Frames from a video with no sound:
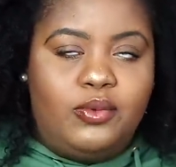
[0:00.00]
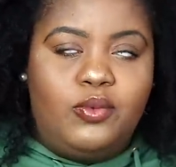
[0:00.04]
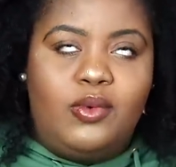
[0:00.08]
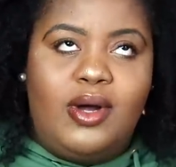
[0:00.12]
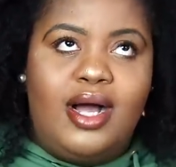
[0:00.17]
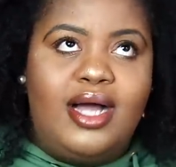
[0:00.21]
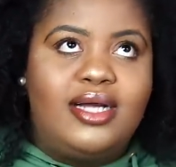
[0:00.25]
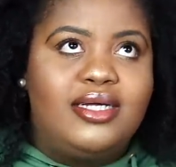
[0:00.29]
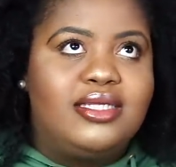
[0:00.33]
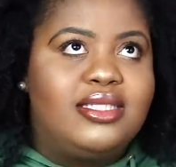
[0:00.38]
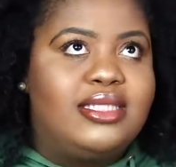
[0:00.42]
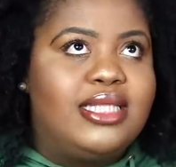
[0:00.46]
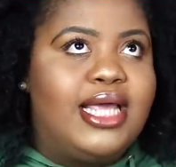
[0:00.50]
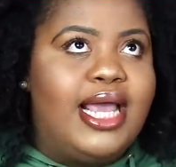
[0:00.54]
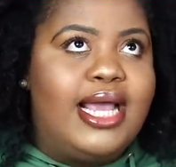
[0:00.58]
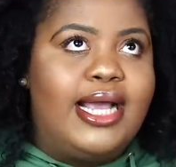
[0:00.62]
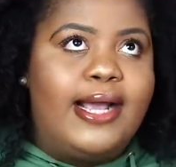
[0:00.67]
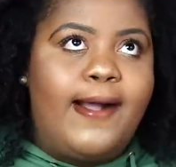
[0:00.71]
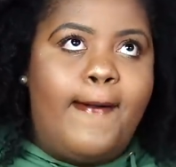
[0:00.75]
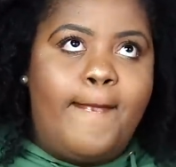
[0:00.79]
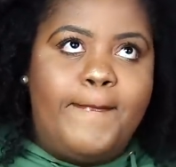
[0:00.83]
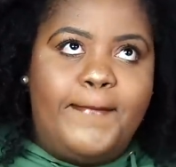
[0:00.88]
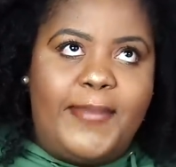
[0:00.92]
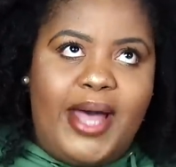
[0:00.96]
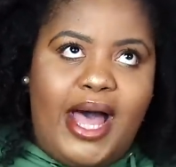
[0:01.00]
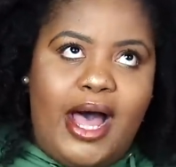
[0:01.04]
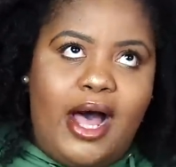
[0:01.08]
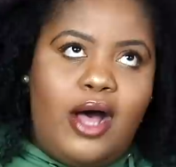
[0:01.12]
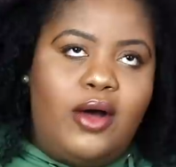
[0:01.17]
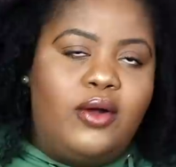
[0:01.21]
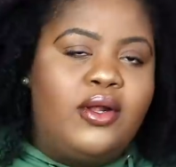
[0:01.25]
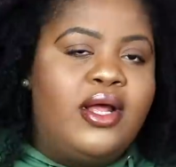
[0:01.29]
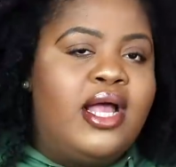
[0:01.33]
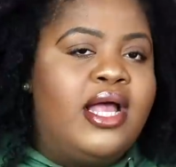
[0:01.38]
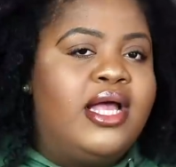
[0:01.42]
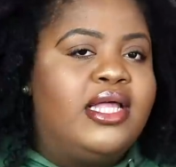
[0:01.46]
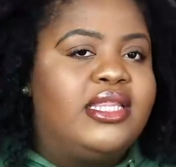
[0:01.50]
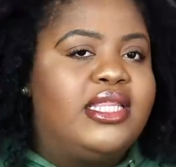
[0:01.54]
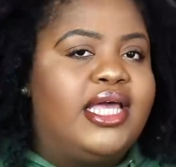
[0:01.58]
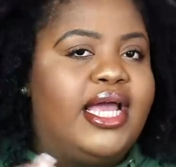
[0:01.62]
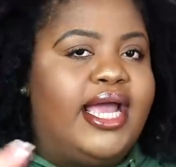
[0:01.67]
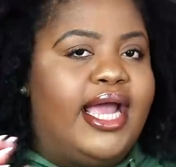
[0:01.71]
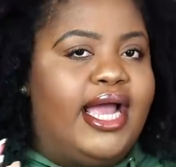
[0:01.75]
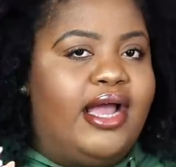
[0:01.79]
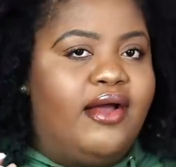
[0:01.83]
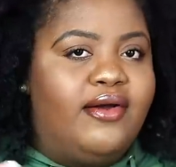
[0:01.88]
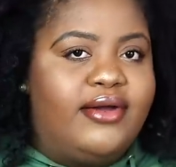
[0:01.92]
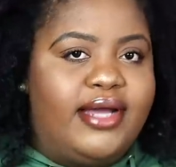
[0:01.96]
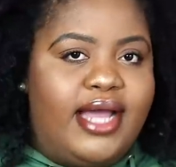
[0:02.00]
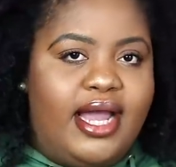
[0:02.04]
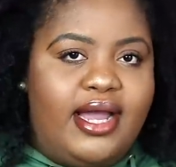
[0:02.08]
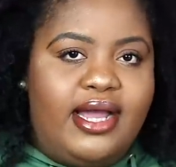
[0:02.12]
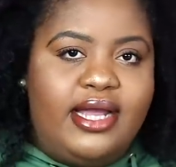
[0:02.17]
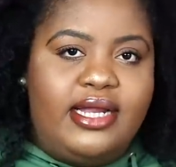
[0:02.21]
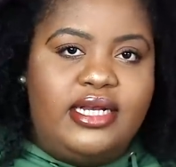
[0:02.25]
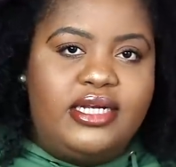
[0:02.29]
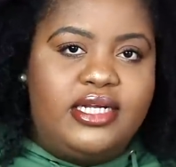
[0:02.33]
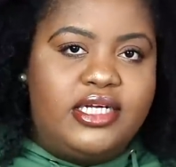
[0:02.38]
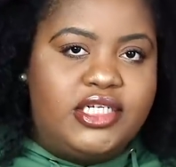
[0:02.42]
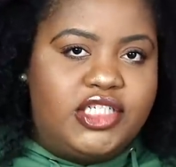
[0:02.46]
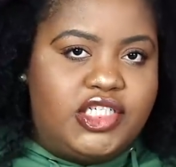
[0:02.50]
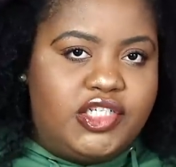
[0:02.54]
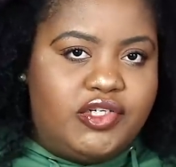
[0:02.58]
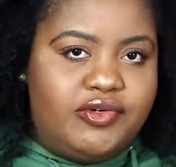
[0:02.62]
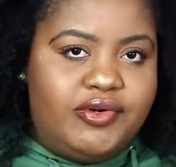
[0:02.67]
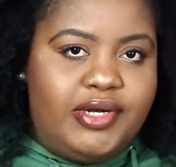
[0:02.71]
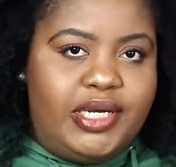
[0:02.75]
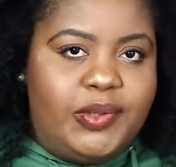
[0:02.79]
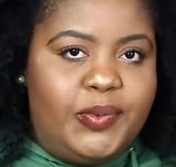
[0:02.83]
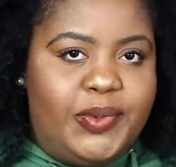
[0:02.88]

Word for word: One thing about the hair care industry,